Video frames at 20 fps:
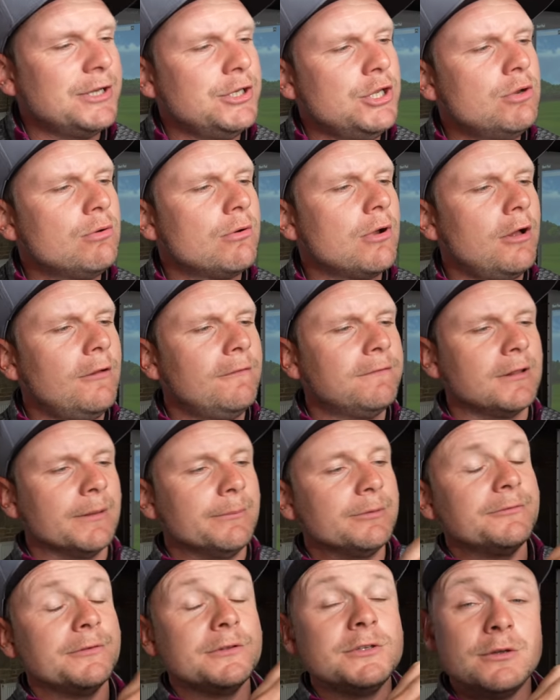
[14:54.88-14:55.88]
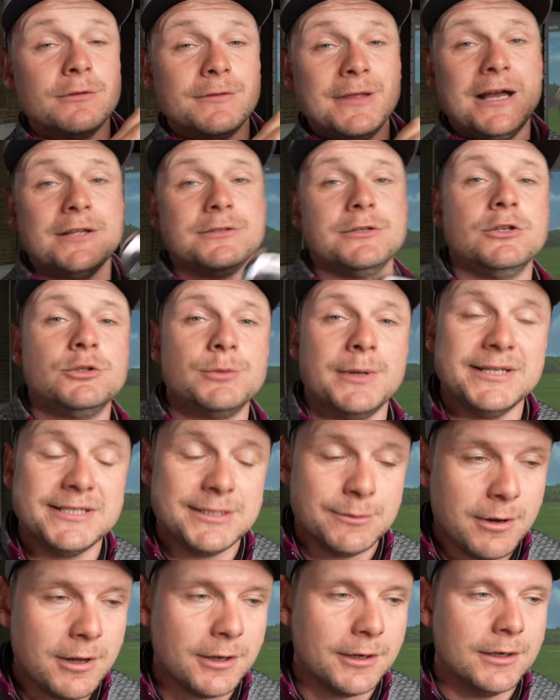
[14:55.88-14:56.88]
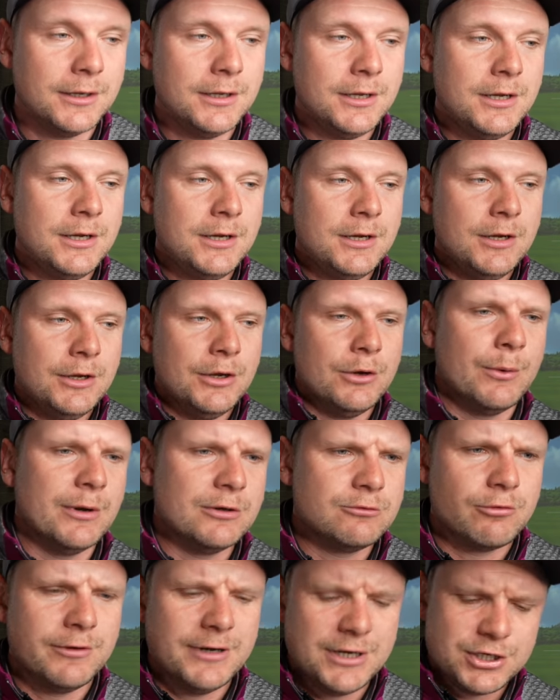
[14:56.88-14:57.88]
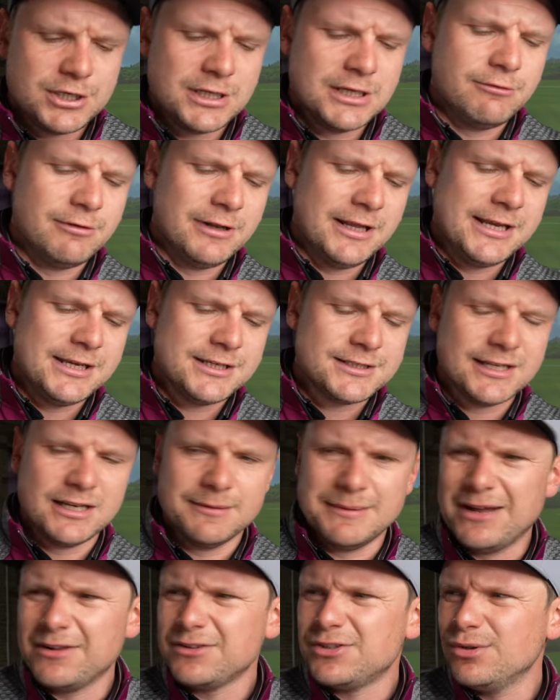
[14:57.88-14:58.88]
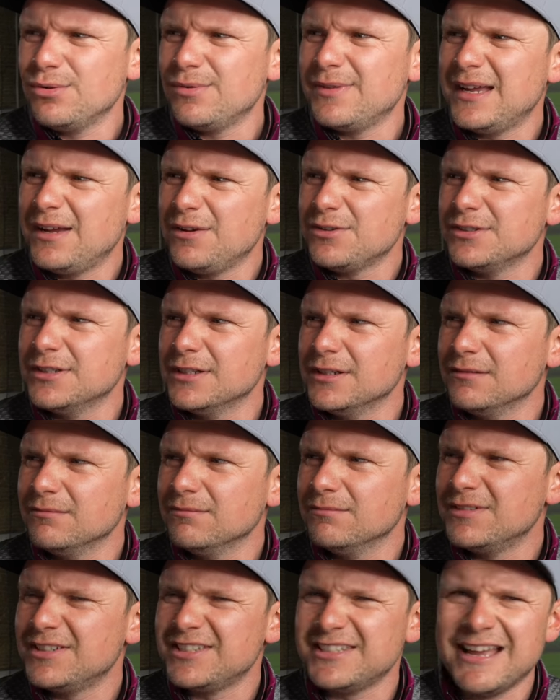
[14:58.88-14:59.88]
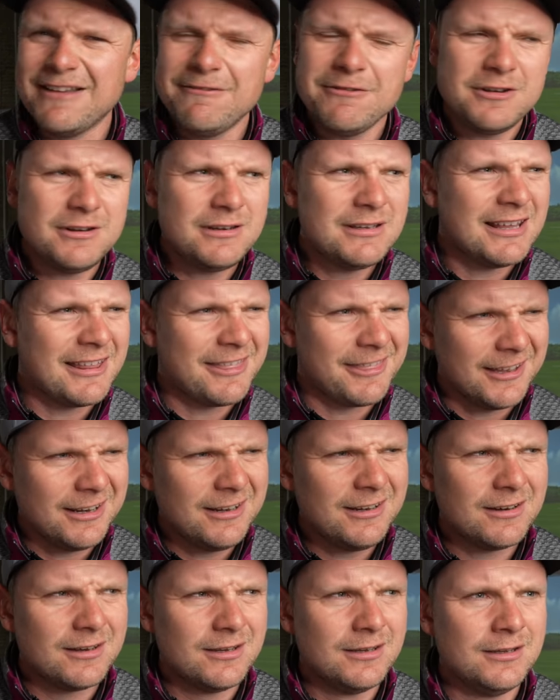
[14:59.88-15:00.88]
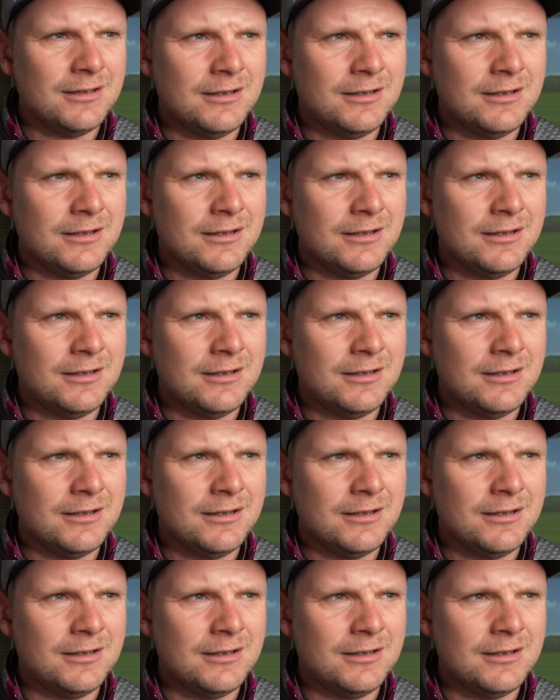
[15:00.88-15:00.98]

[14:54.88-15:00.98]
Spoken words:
new golf clubs for 2021, which were initially released in about 2007, I think.